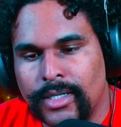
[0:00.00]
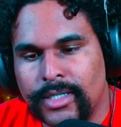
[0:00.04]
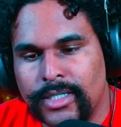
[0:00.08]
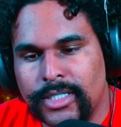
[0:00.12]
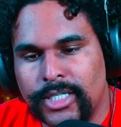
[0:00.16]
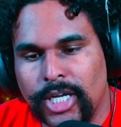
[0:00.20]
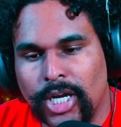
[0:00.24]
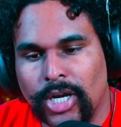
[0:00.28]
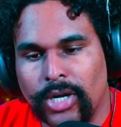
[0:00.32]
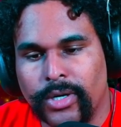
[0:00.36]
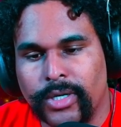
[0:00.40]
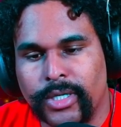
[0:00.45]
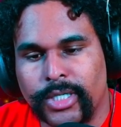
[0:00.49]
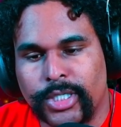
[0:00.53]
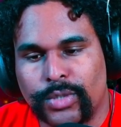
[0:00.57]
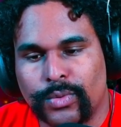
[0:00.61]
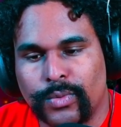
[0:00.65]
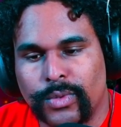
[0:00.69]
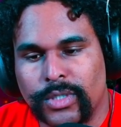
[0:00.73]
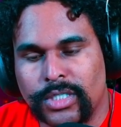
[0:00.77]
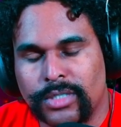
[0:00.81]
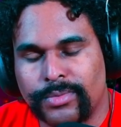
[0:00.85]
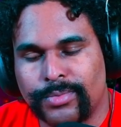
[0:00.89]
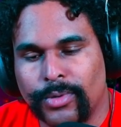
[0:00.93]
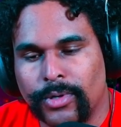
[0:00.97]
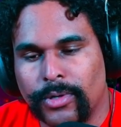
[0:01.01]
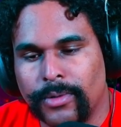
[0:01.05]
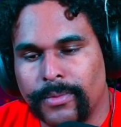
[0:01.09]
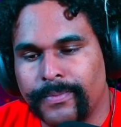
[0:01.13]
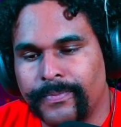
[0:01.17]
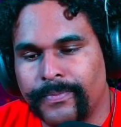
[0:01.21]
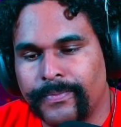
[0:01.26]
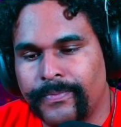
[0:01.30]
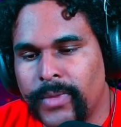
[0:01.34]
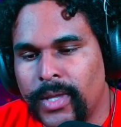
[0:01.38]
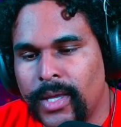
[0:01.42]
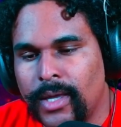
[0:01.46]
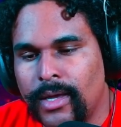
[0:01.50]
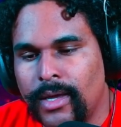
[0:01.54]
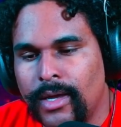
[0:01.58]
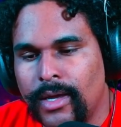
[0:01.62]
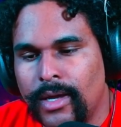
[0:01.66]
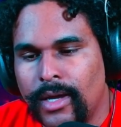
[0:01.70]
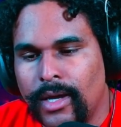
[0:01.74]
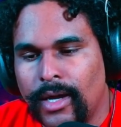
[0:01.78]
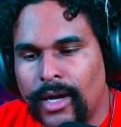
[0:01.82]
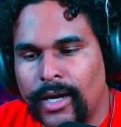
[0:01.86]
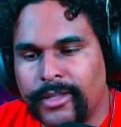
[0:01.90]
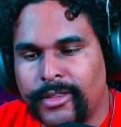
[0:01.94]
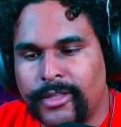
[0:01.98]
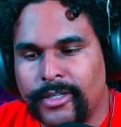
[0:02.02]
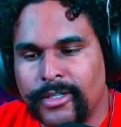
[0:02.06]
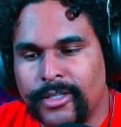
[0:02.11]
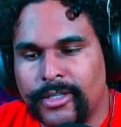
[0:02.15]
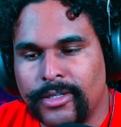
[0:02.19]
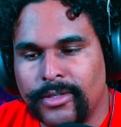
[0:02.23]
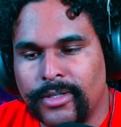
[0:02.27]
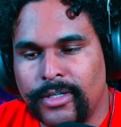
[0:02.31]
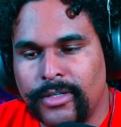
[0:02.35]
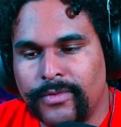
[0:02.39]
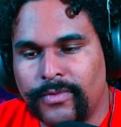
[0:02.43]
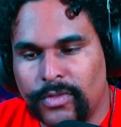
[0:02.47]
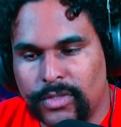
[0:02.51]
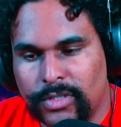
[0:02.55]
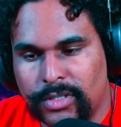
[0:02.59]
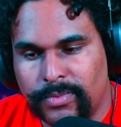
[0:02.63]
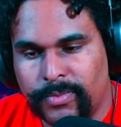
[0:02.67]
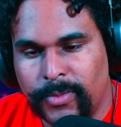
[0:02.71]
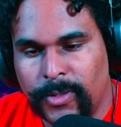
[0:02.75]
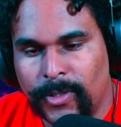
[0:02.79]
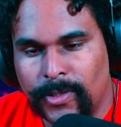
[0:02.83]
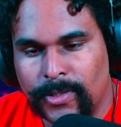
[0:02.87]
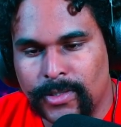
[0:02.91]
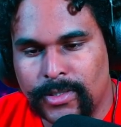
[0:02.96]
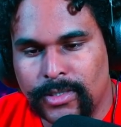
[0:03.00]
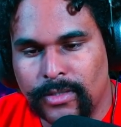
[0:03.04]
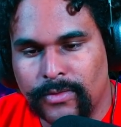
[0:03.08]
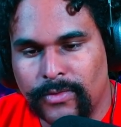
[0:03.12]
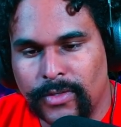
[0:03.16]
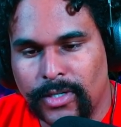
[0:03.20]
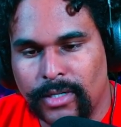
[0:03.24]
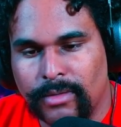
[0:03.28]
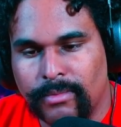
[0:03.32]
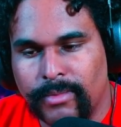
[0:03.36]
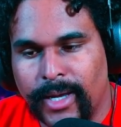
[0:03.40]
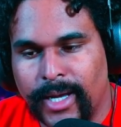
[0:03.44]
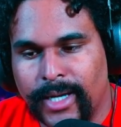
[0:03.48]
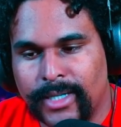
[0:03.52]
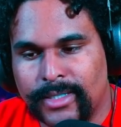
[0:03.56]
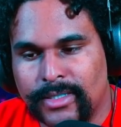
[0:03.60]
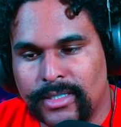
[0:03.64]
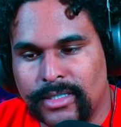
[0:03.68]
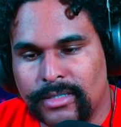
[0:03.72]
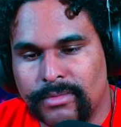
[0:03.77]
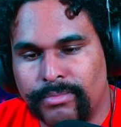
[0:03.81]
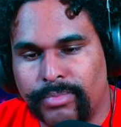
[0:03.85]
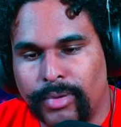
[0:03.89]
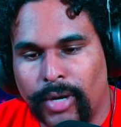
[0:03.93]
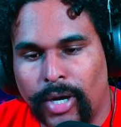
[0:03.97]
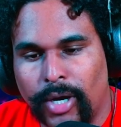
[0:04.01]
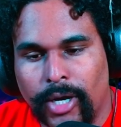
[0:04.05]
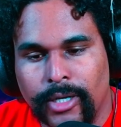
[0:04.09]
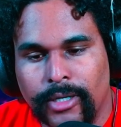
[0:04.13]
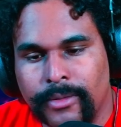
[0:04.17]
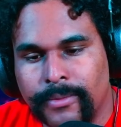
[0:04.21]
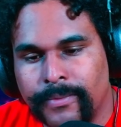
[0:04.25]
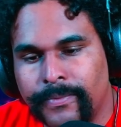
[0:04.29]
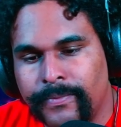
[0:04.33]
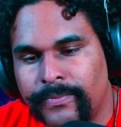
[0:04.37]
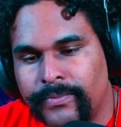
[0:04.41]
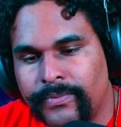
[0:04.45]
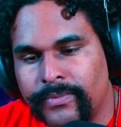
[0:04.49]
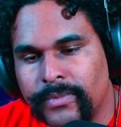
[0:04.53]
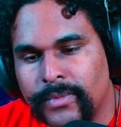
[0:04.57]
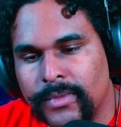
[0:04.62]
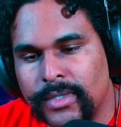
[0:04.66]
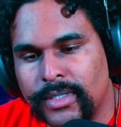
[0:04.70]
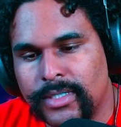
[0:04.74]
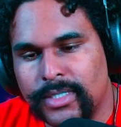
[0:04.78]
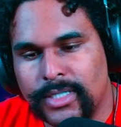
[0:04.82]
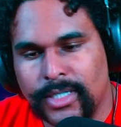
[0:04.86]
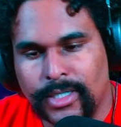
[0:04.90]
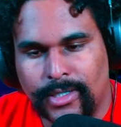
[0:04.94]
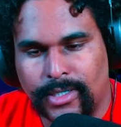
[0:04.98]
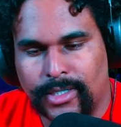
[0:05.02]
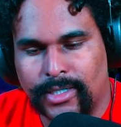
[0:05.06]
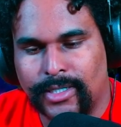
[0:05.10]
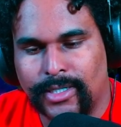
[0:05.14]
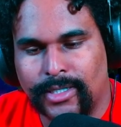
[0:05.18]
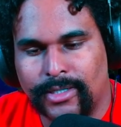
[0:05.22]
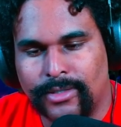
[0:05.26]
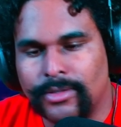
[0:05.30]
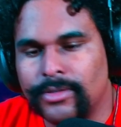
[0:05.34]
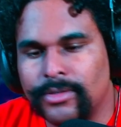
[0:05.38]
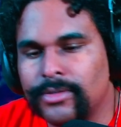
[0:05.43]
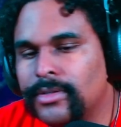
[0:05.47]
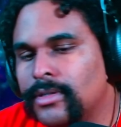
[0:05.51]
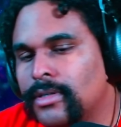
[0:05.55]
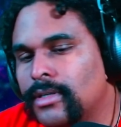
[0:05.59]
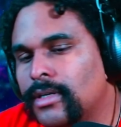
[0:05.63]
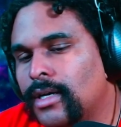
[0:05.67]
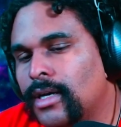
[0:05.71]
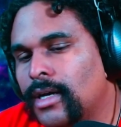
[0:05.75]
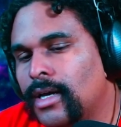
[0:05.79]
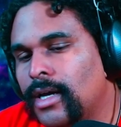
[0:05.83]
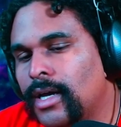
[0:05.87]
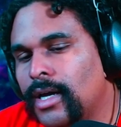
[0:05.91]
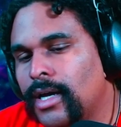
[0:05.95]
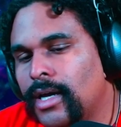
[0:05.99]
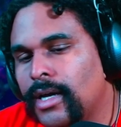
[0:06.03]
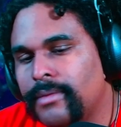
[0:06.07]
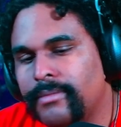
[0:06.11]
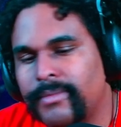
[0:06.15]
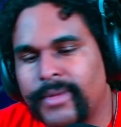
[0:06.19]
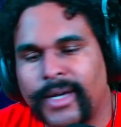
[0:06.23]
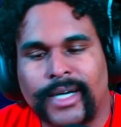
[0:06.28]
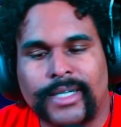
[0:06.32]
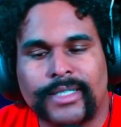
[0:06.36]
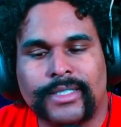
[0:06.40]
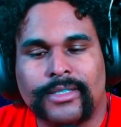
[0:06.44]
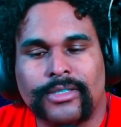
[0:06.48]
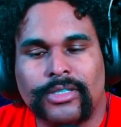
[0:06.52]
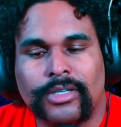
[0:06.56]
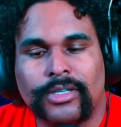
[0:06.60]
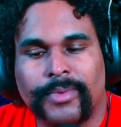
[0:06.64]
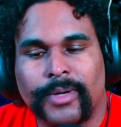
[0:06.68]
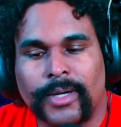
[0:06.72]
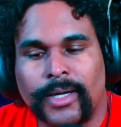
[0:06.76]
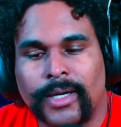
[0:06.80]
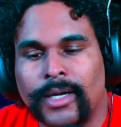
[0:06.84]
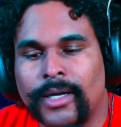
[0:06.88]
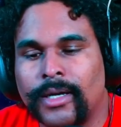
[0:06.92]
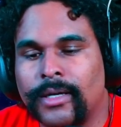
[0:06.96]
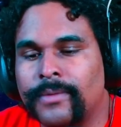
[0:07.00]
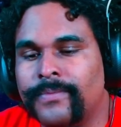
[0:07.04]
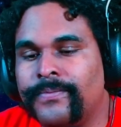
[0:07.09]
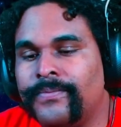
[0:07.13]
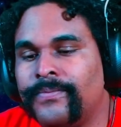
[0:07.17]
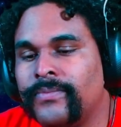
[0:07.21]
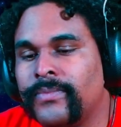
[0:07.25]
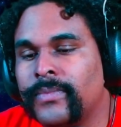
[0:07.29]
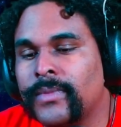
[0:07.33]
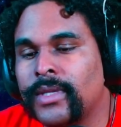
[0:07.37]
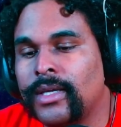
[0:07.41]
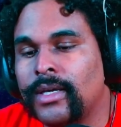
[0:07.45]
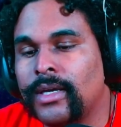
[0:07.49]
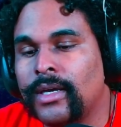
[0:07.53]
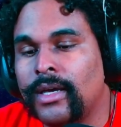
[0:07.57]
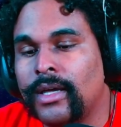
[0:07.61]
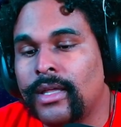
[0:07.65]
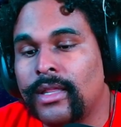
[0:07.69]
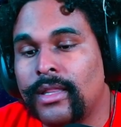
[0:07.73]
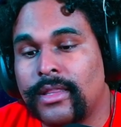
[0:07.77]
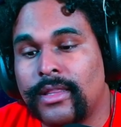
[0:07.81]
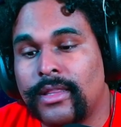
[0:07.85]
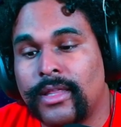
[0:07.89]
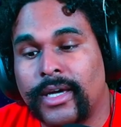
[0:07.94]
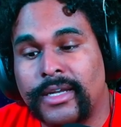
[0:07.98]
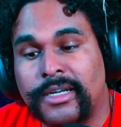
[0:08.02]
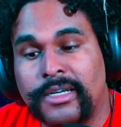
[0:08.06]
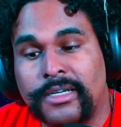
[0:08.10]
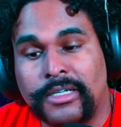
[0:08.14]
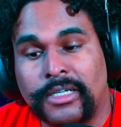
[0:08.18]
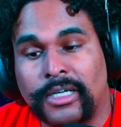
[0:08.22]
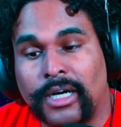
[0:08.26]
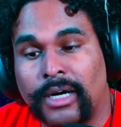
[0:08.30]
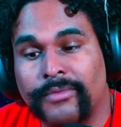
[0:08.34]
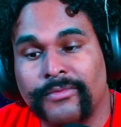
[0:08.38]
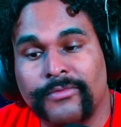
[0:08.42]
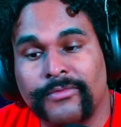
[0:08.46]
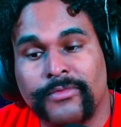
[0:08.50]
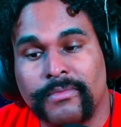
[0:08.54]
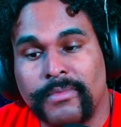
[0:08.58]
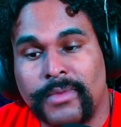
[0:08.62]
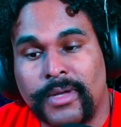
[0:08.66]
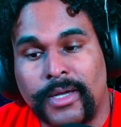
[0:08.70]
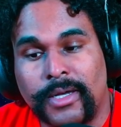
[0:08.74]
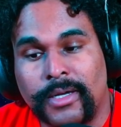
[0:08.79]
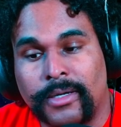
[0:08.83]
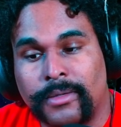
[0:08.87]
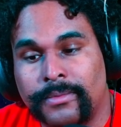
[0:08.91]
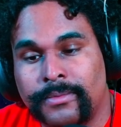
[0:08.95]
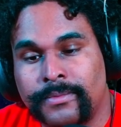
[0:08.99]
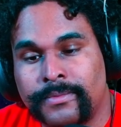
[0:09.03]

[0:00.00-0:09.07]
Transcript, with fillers: Darius whispered, I think they're evil spirits living in Max's butt. Sarah giggled. Max held up a hand. That didn't come from me.